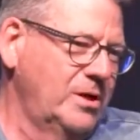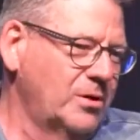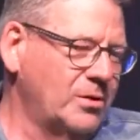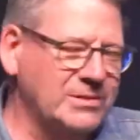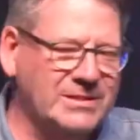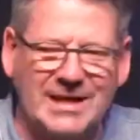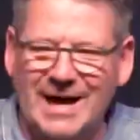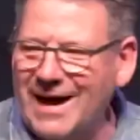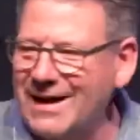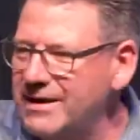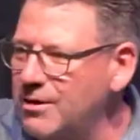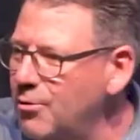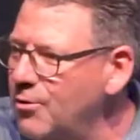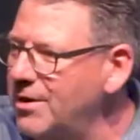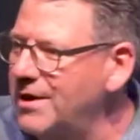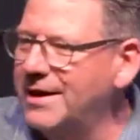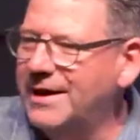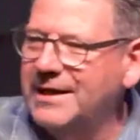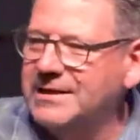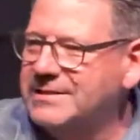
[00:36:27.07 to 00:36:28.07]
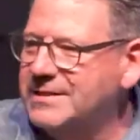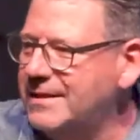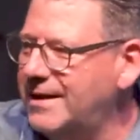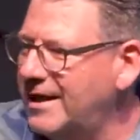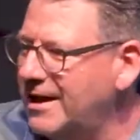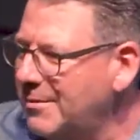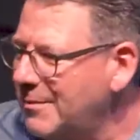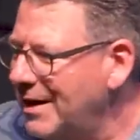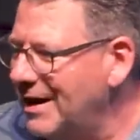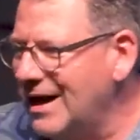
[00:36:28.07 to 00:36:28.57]
Because I don't want to get to the
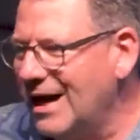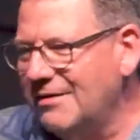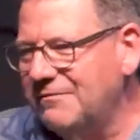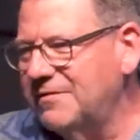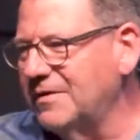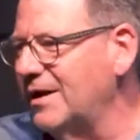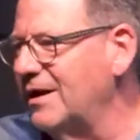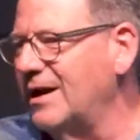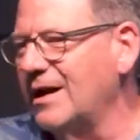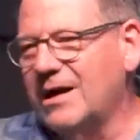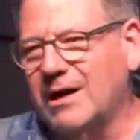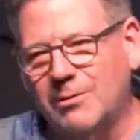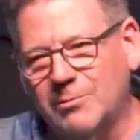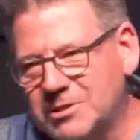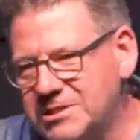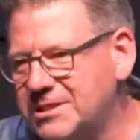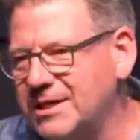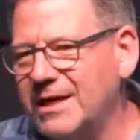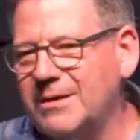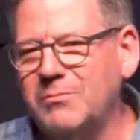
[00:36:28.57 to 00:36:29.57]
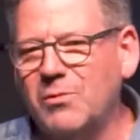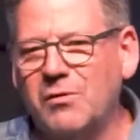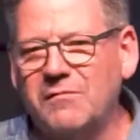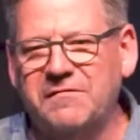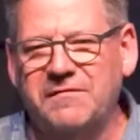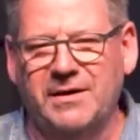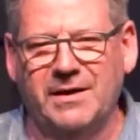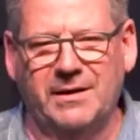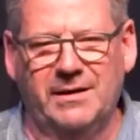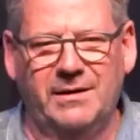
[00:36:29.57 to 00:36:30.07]
end of my life and go like, I wish I had more
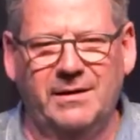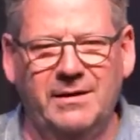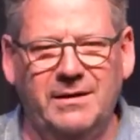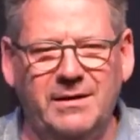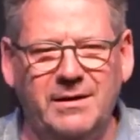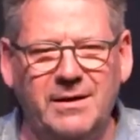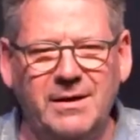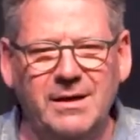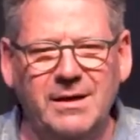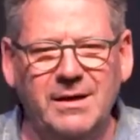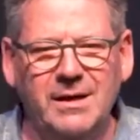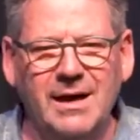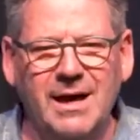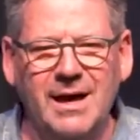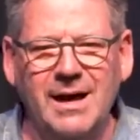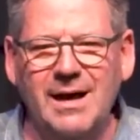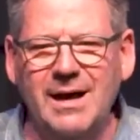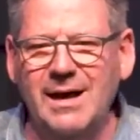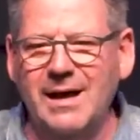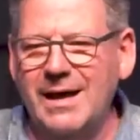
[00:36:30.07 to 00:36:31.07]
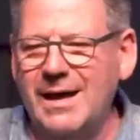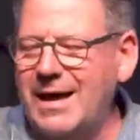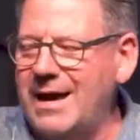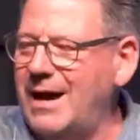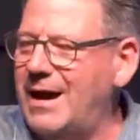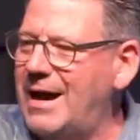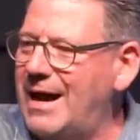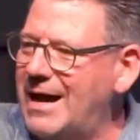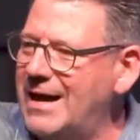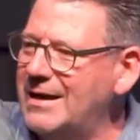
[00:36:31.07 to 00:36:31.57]
fun. I,
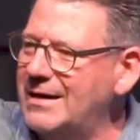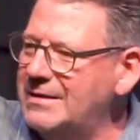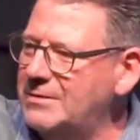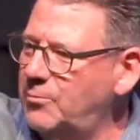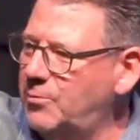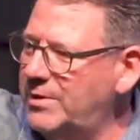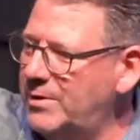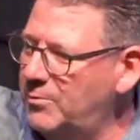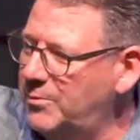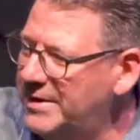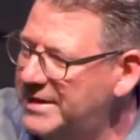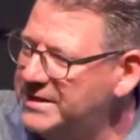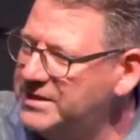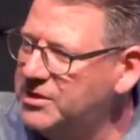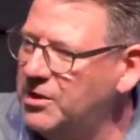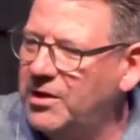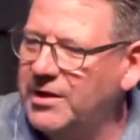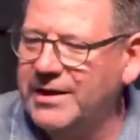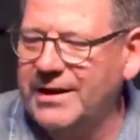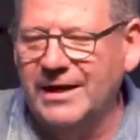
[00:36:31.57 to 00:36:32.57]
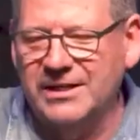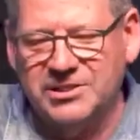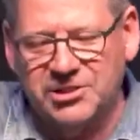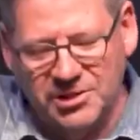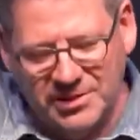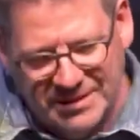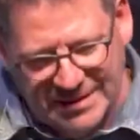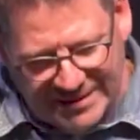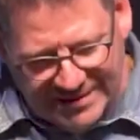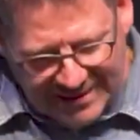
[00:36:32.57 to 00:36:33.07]
I, when we started our
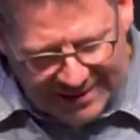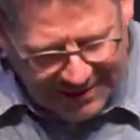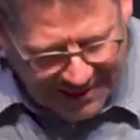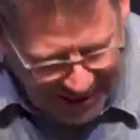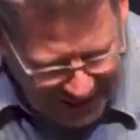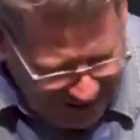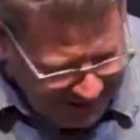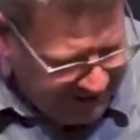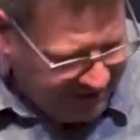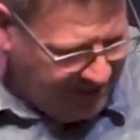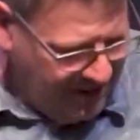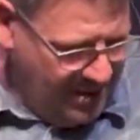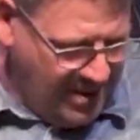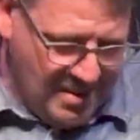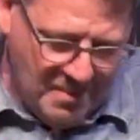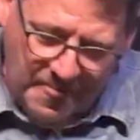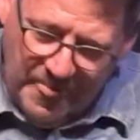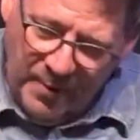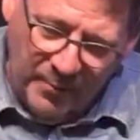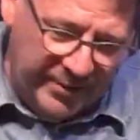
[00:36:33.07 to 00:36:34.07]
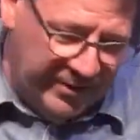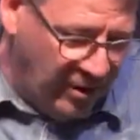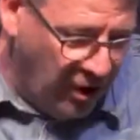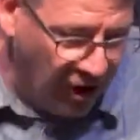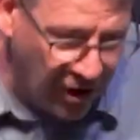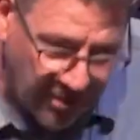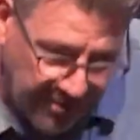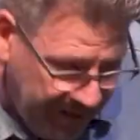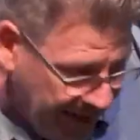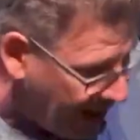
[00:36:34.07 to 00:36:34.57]
church, I said, guys, we've
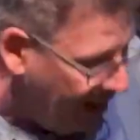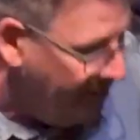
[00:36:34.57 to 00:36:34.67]
got to be